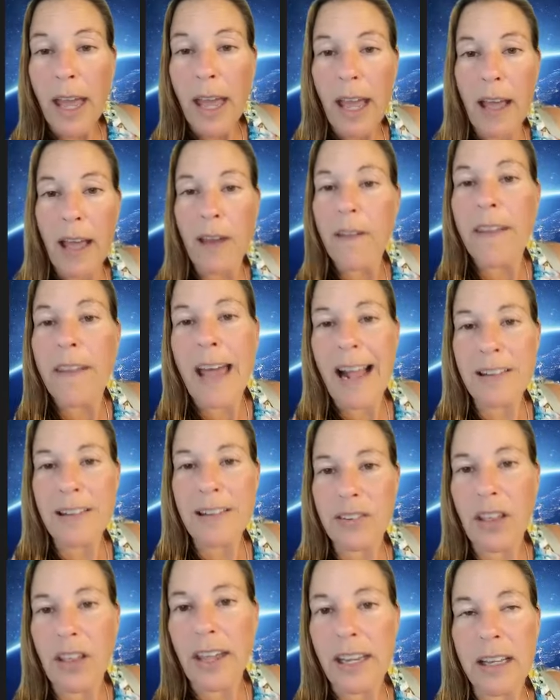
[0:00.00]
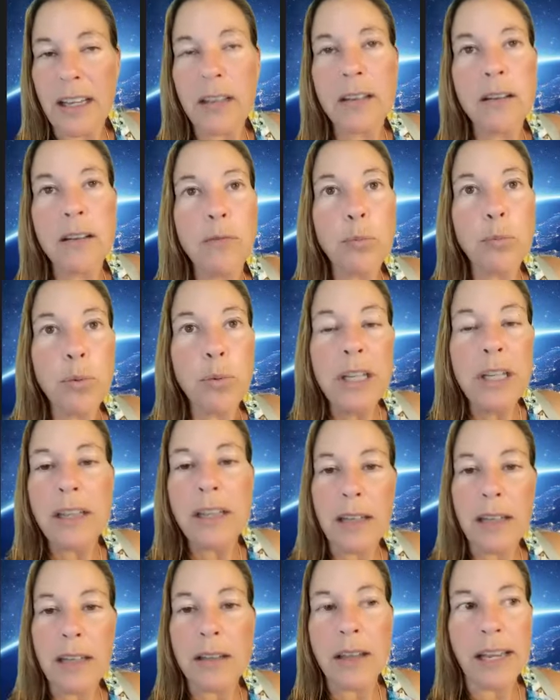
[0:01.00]
And yeah. that's like
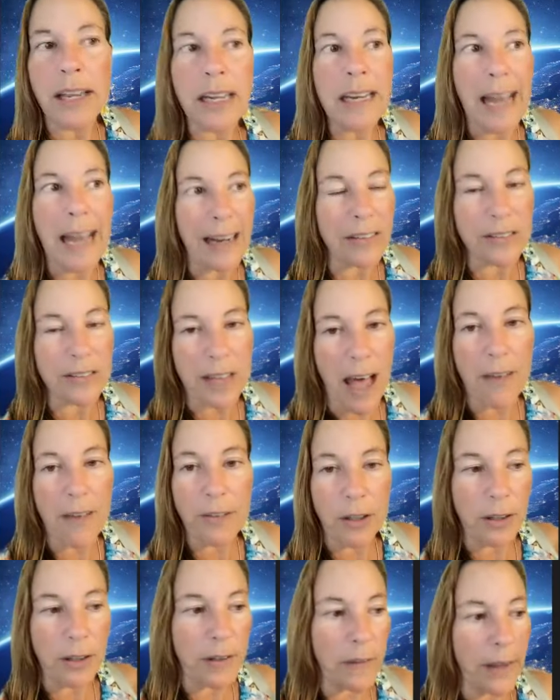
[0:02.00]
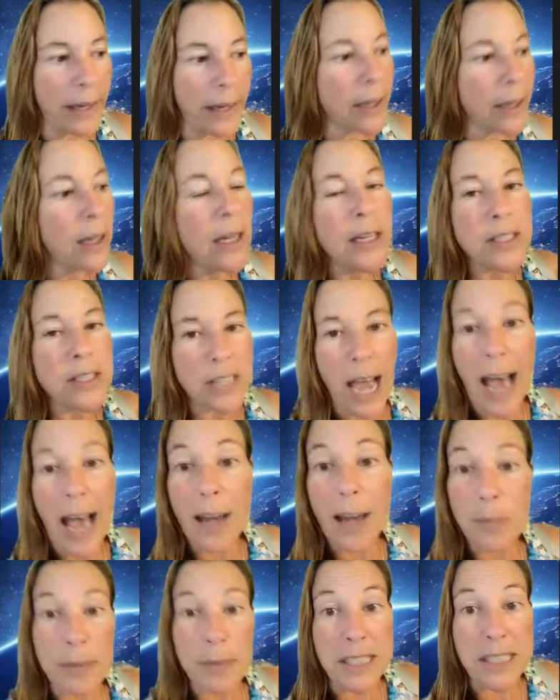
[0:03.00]
really like next level and like
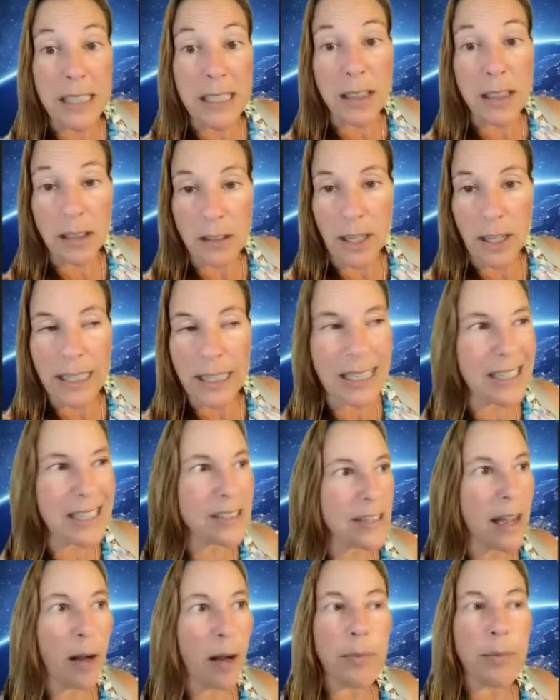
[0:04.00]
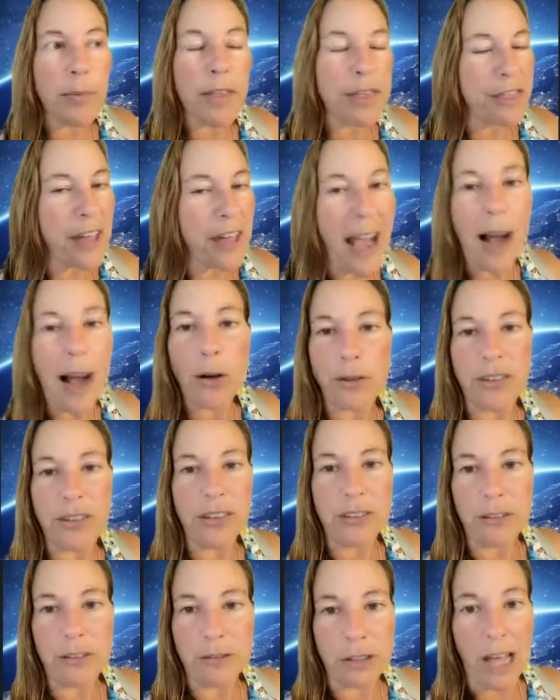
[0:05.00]
Todd Medina like he's helped
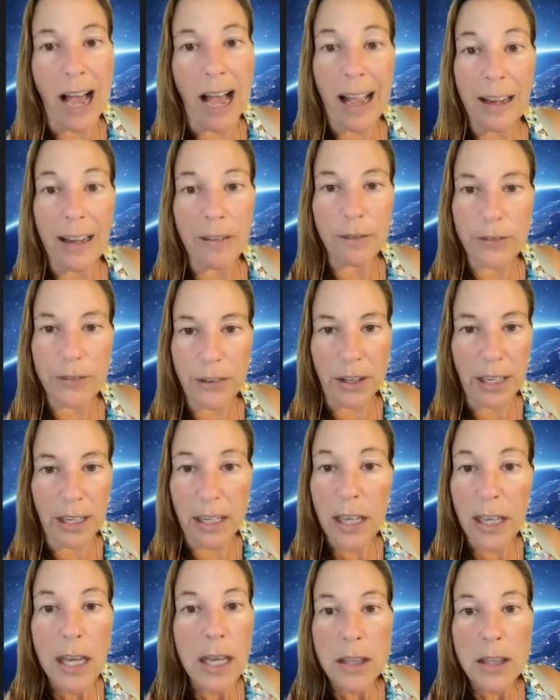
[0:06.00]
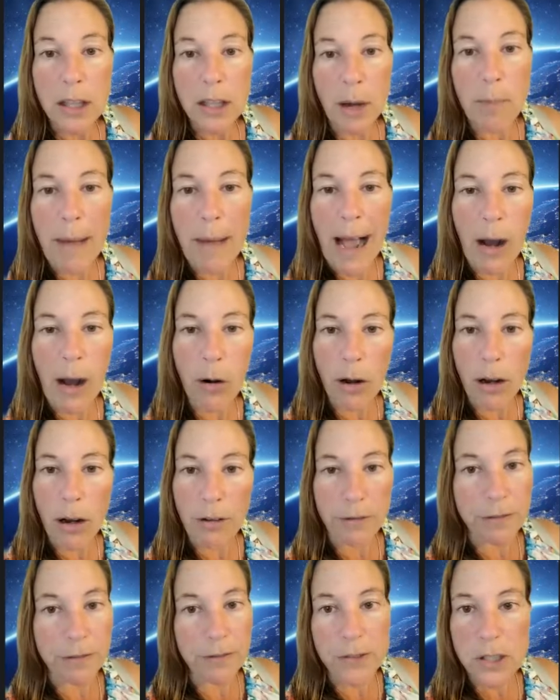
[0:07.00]
thousands of lives like yeah. the amount
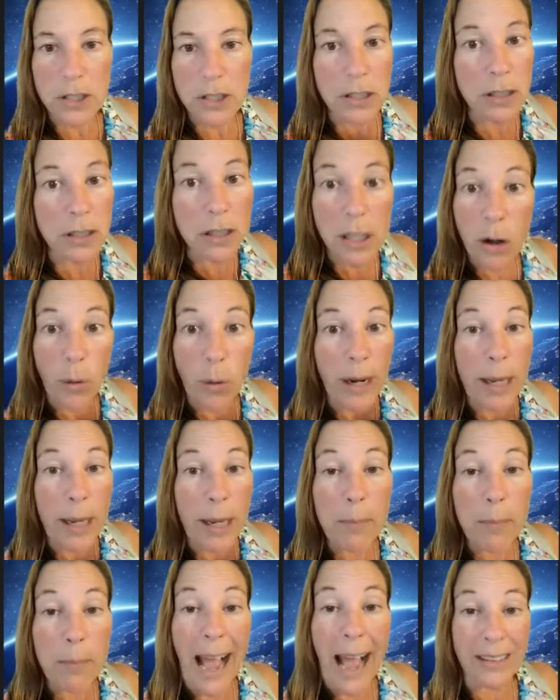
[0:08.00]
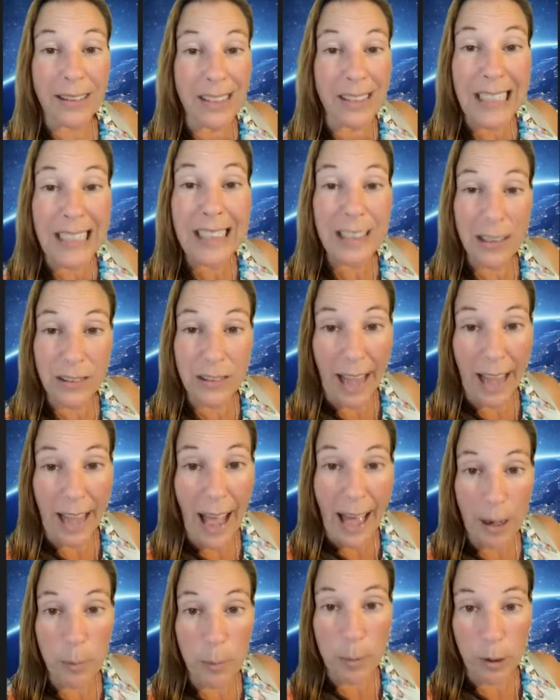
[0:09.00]
of you know impact he has
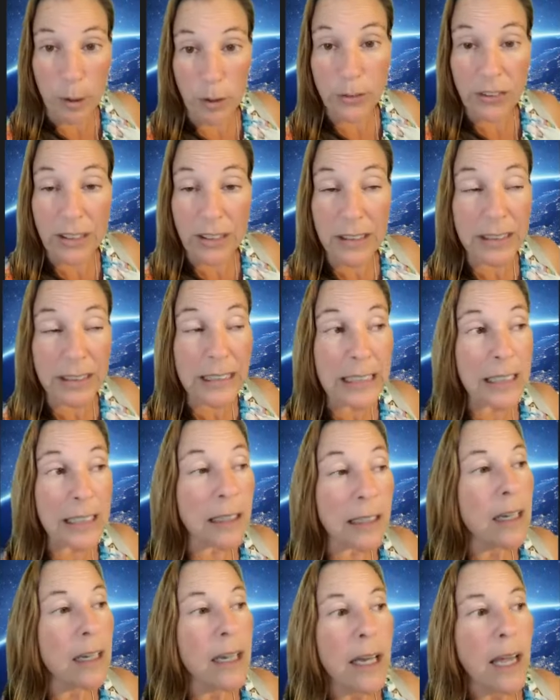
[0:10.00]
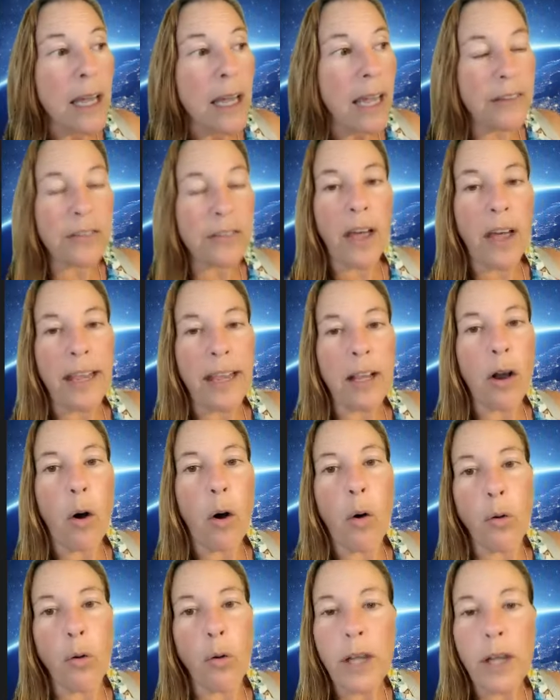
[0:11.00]
had personally is like
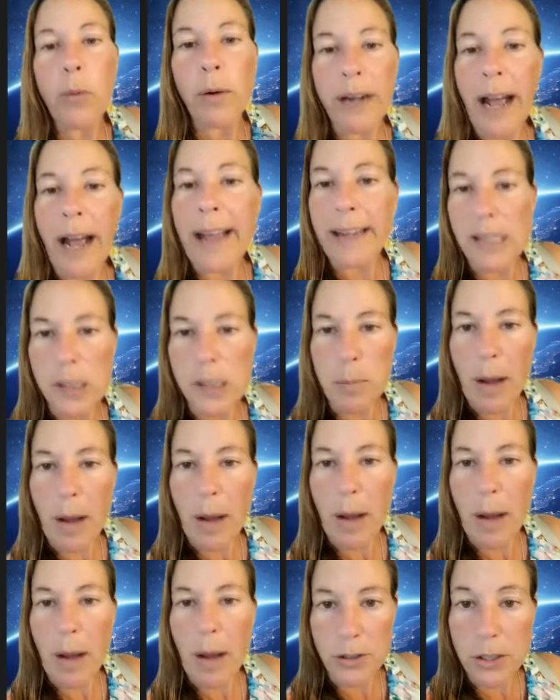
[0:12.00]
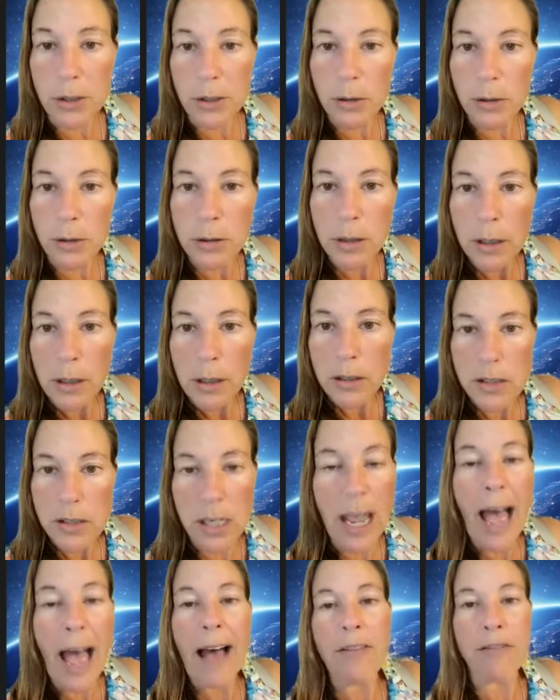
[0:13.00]
only what I aspire to
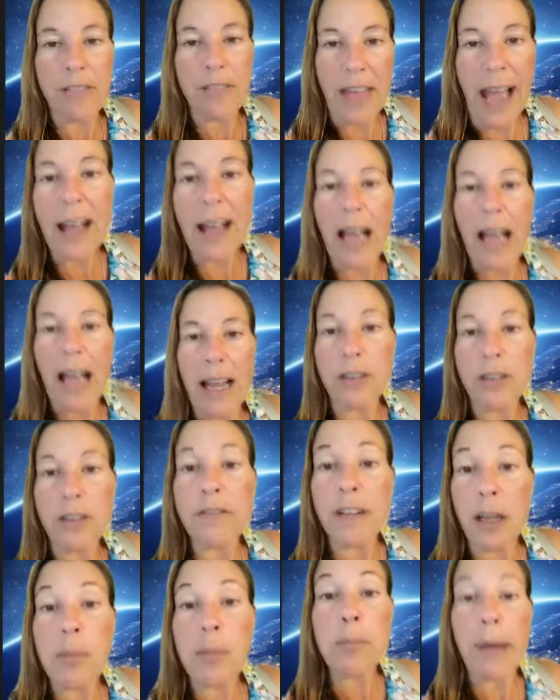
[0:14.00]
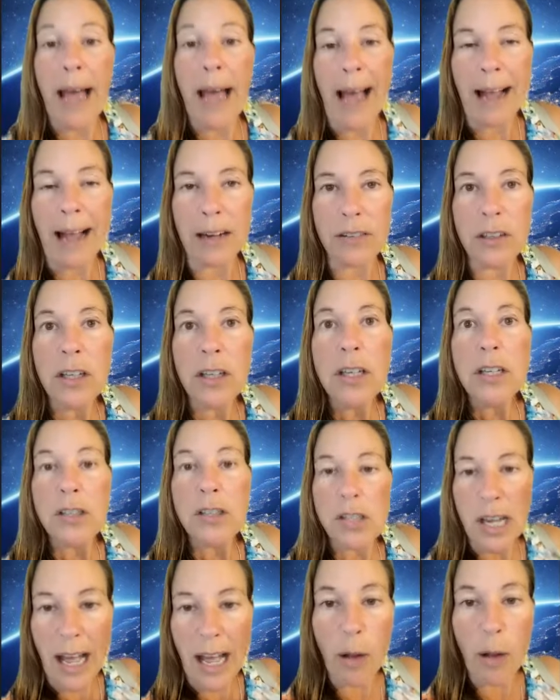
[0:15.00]
to have sure. that kind of impact
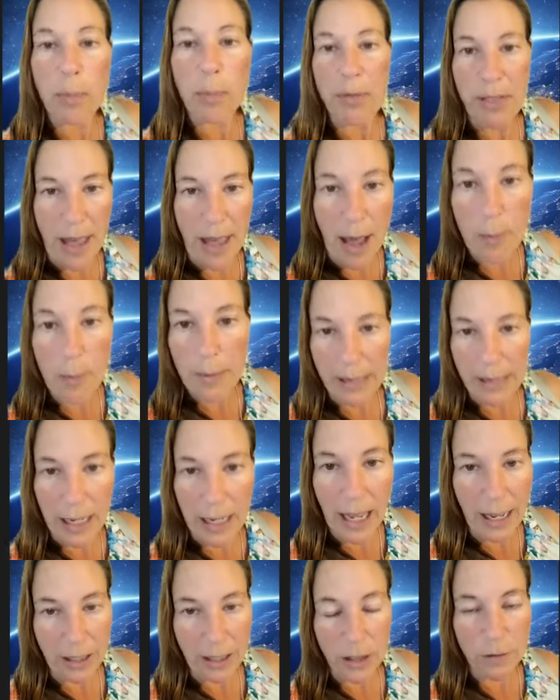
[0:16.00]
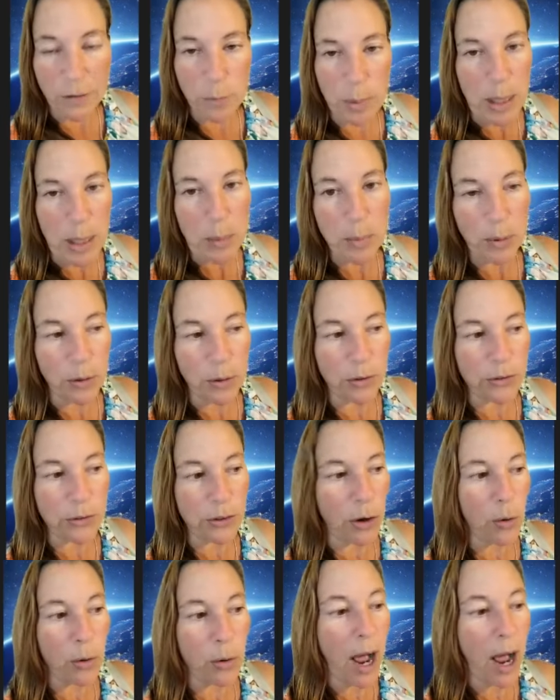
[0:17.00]
to help that many kind of people
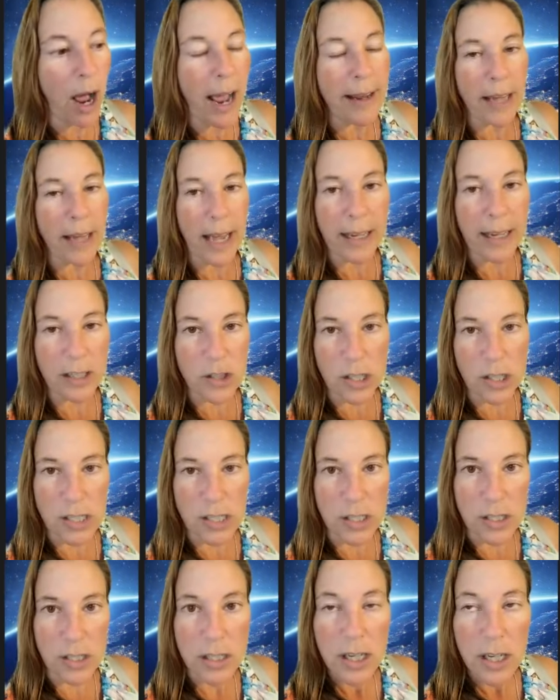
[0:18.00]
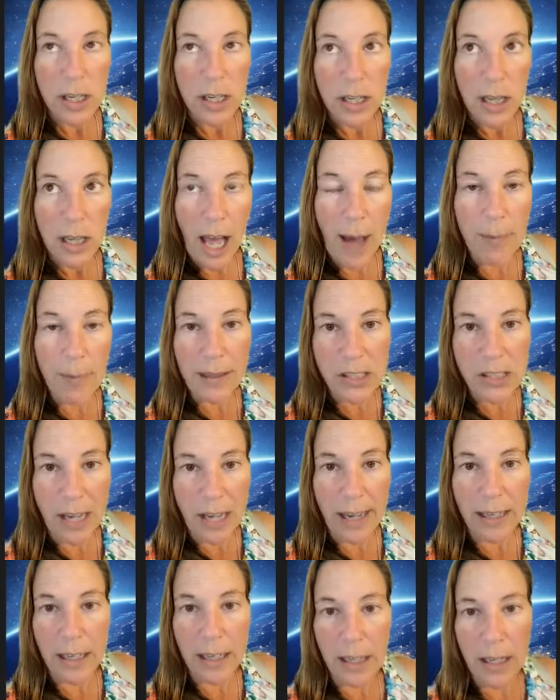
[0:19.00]
so I I just I'm
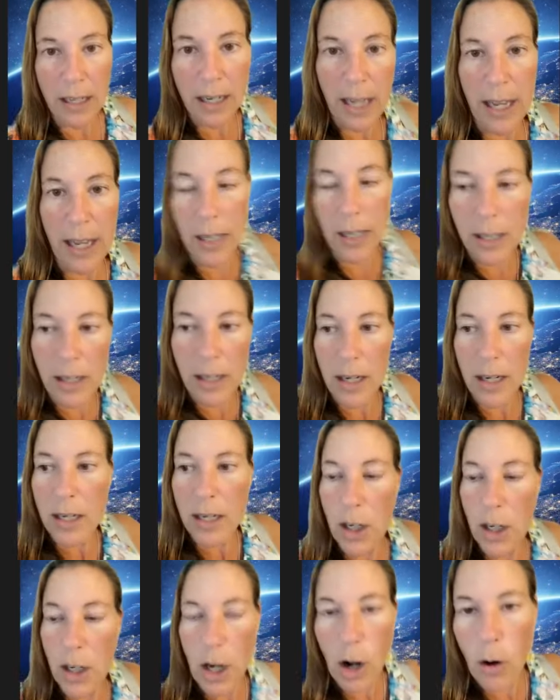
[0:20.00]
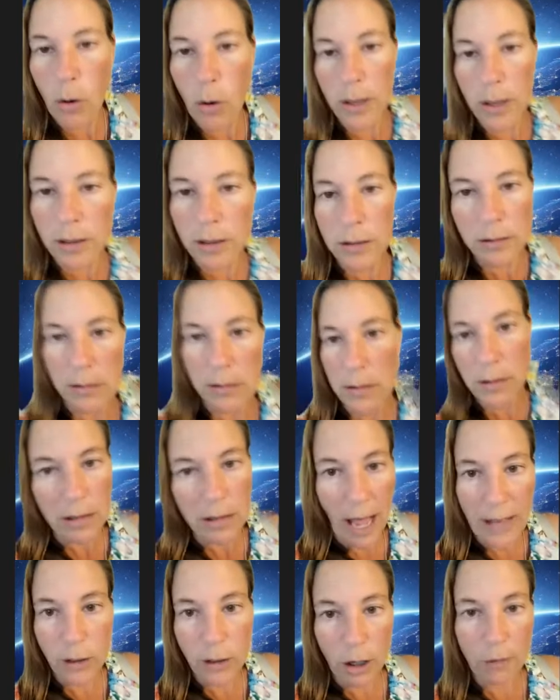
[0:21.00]
excited and you know
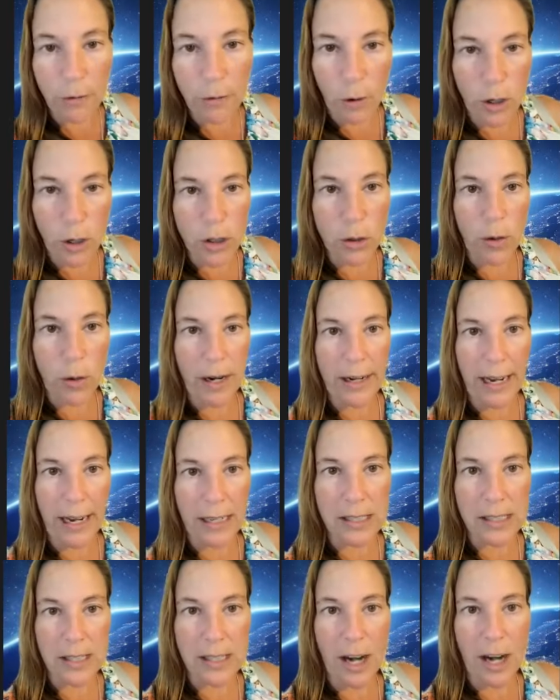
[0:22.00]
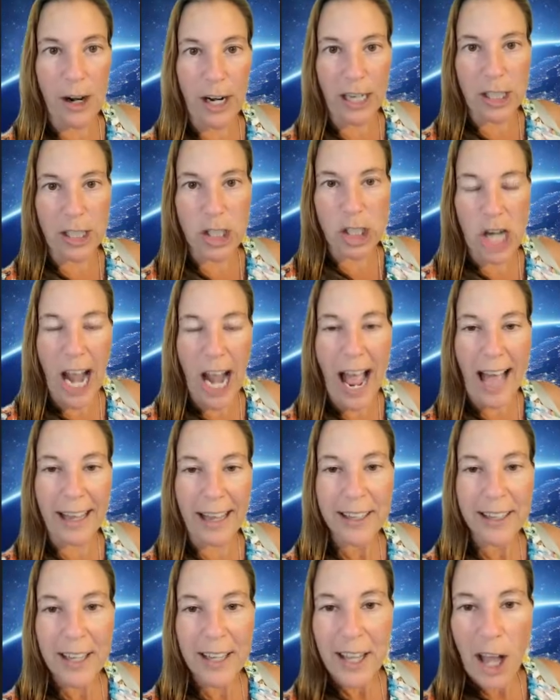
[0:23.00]
I look forward to our next our next chat